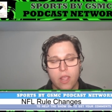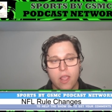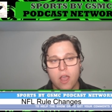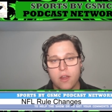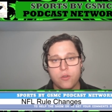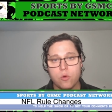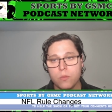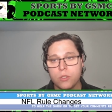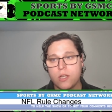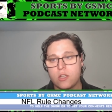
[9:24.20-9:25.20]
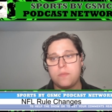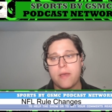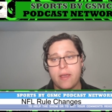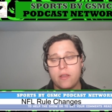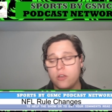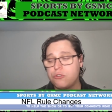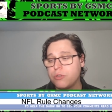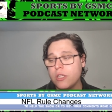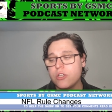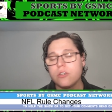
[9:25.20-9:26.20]
a normal touchback, a
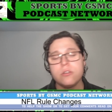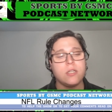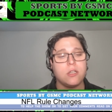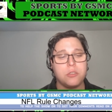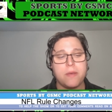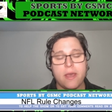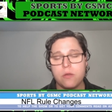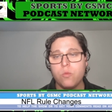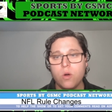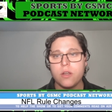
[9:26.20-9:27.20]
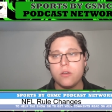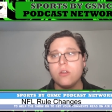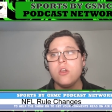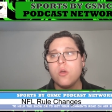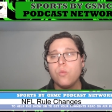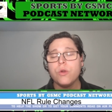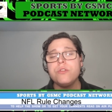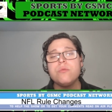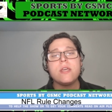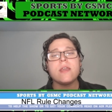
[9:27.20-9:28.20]
traditional touchback, one where
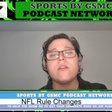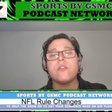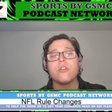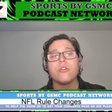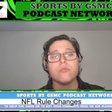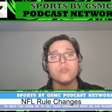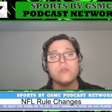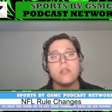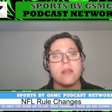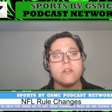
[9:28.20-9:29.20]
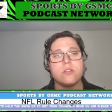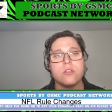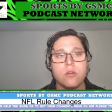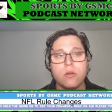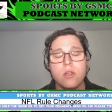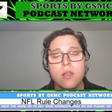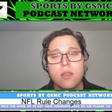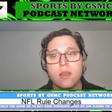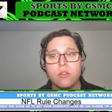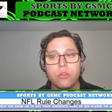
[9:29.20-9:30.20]
you kick it through the end zone,
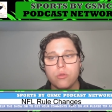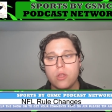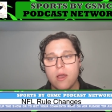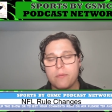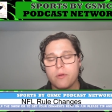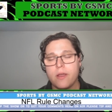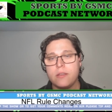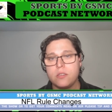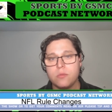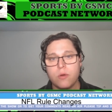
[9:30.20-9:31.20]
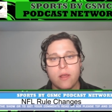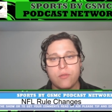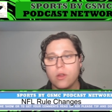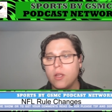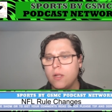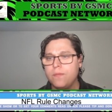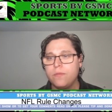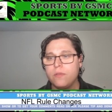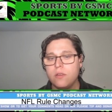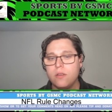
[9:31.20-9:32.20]
kick it through the uprights, whatever.
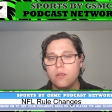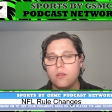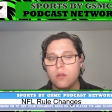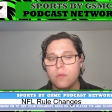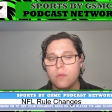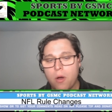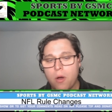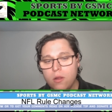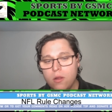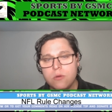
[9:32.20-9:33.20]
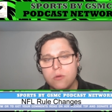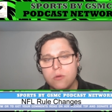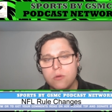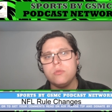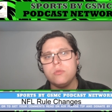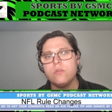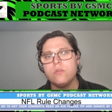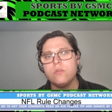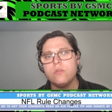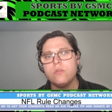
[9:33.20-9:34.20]
Ball is going to move
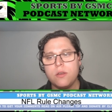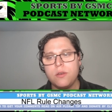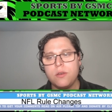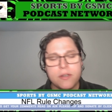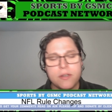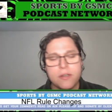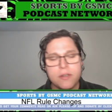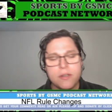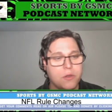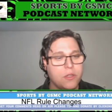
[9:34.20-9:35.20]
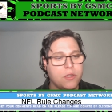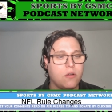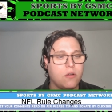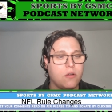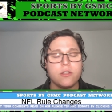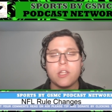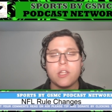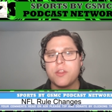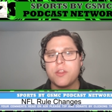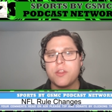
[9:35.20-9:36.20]
not to the thirty-yard line, to the
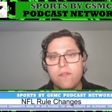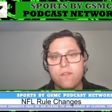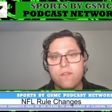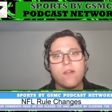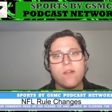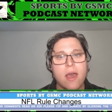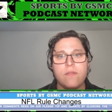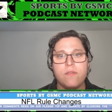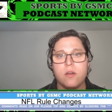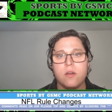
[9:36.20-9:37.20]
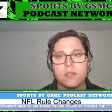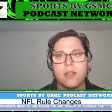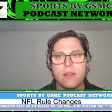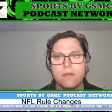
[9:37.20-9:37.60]
thirty-five-yard line.